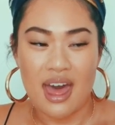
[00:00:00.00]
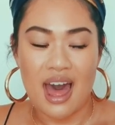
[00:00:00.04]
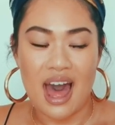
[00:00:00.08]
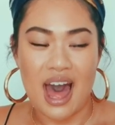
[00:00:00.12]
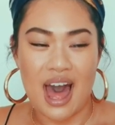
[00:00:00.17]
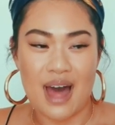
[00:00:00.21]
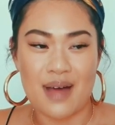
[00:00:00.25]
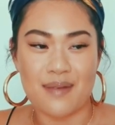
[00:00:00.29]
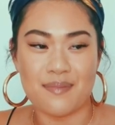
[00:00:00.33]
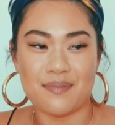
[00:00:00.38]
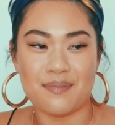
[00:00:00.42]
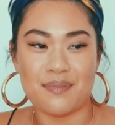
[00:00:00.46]

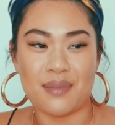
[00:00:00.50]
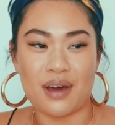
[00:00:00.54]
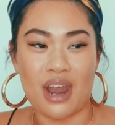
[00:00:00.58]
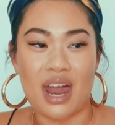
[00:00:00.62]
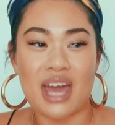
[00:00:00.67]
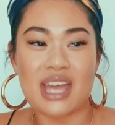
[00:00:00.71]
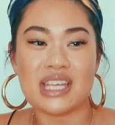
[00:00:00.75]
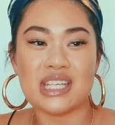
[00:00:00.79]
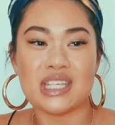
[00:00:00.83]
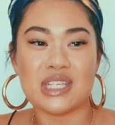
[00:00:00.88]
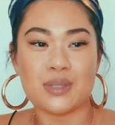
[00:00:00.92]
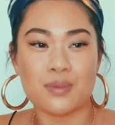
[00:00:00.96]
Um, but
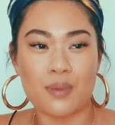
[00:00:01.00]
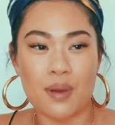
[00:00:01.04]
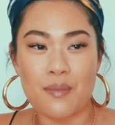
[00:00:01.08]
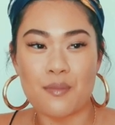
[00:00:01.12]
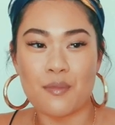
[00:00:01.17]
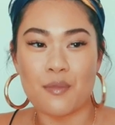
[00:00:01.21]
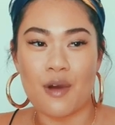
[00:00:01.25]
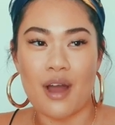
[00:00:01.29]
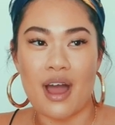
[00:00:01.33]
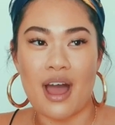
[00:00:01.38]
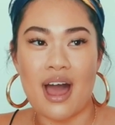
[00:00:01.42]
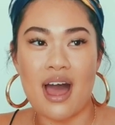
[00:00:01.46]
like
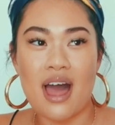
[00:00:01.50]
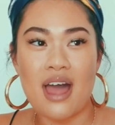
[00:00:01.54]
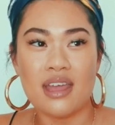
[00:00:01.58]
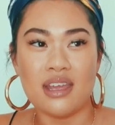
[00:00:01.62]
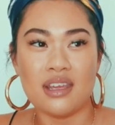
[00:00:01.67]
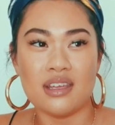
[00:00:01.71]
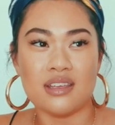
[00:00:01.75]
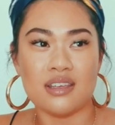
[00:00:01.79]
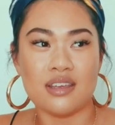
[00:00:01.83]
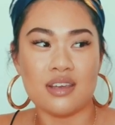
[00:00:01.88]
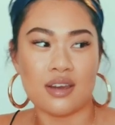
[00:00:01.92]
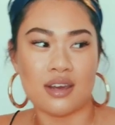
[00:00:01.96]
swimwear,
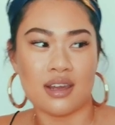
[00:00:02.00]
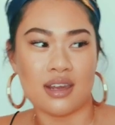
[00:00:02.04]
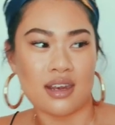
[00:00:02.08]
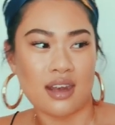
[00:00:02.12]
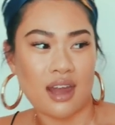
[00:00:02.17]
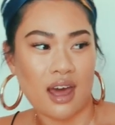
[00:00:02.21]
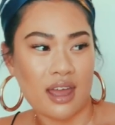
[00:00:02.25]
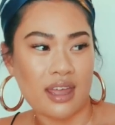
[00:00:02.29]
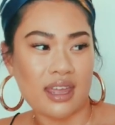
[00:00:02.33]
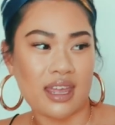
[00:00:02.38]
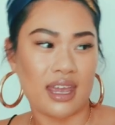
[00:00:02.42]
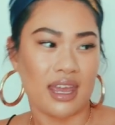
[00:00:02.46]
you can
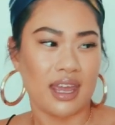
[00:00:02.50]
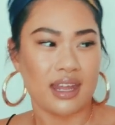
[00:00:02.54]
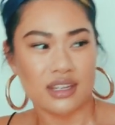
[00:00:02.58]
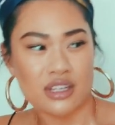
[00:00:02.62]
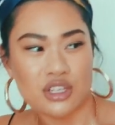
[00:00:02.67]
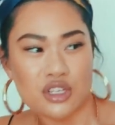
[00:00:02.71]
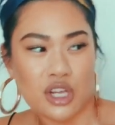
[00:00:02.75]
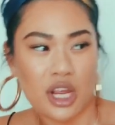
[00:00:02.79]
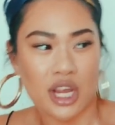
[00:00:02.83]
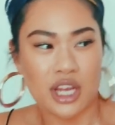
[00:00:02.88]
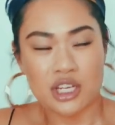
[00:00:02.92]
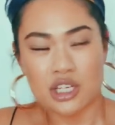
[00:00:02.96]
like
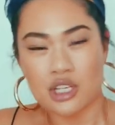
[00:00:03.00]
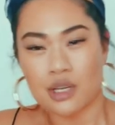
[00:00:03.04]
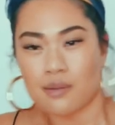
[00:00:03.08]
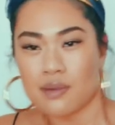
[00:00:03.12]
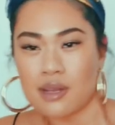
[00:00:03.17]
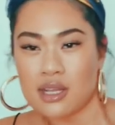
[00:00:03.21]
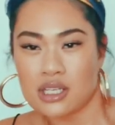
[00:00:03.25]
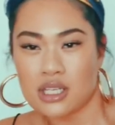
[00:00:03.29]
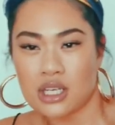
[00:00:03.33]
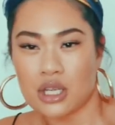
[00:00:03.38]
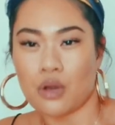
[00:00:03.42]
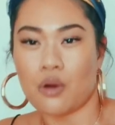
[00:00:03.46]
interchange them
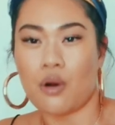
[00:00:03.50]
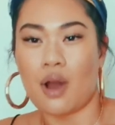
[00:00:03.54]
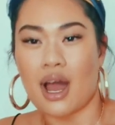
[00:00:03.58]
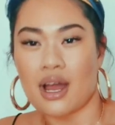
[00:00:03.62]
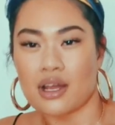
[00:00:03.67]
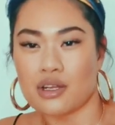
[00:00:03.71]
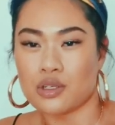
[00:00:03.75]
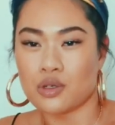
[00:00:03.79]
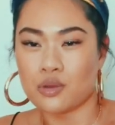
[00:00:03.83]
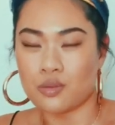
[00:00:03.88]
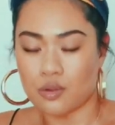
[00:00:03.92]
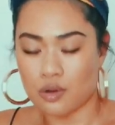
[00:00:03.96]
into your
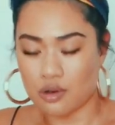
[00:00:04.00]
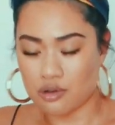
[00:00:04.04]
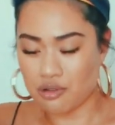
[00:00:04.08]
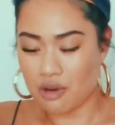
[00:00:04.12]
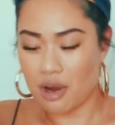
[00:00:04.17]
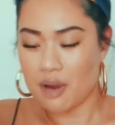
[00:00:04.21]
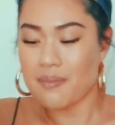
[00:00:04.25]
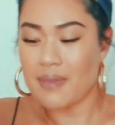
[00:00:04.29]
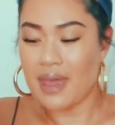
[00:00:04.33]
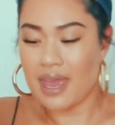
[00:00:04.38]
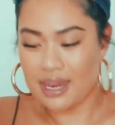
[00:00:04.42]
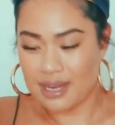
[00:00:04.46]
actual
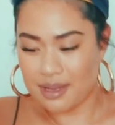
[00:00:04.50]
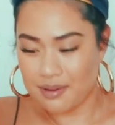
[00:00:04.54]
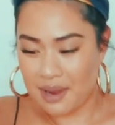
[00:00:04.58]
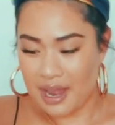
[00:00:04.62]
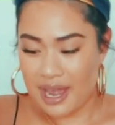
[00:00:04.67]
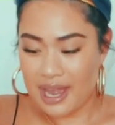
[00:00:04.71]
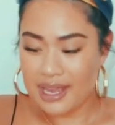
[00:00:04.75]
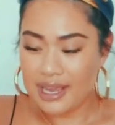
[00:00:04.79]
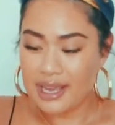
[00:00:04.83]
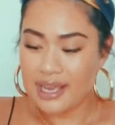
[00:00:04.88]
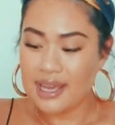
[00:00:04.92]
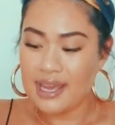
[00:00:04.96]
wardrobe
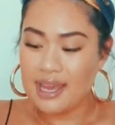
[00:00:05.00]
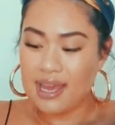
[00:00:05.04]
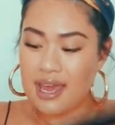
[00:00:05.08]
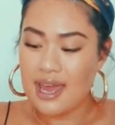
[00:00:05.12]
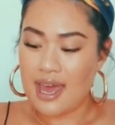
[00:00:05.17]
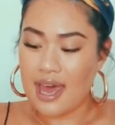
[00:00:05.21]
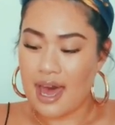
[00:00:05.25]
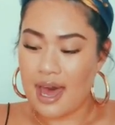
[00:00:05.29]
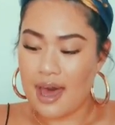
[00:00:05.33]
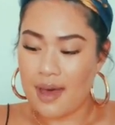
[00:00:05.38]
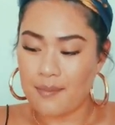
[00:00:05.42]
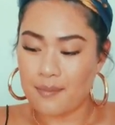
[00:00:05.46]
anyway,
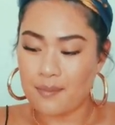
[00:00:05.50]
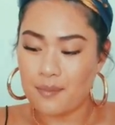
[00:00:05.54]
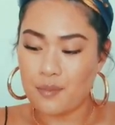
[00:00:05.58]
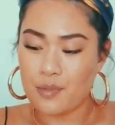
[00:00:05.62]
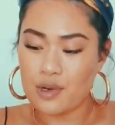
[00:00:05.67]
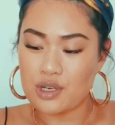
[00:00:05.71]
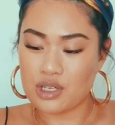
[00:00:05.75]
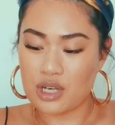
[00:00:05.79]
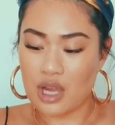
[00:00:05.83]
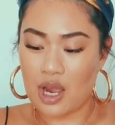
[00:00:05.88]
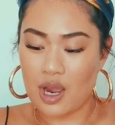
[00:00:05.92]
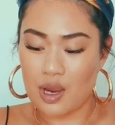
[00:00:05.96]
um,
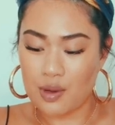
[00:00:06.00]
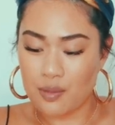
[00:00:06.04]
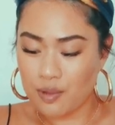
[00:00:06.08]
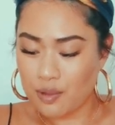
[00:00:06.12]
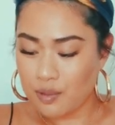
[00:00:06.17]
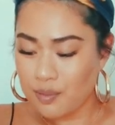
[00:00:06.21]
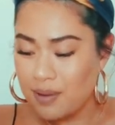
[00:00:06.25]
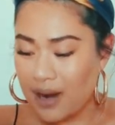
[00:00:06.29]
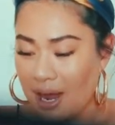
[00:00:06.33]
which I will